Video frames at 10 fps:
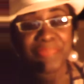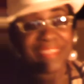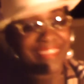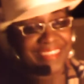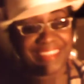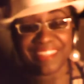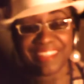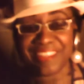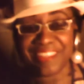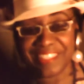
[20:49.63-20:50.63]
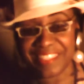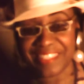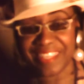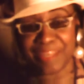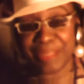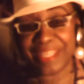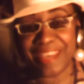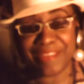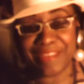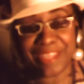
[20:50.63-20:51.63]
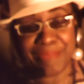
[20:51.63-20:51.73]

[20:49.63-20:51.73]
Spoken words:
and he loved his gun. And my dad would keep